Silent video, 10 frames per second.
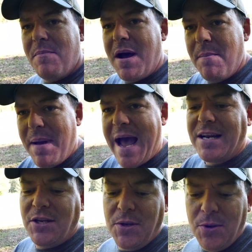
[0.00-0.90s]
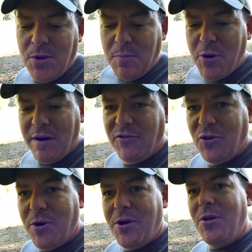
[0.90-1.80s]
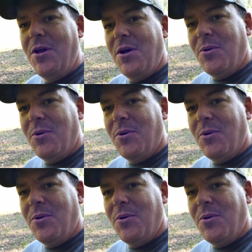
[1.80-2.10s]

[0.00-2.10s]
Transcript: But back to the point of soil,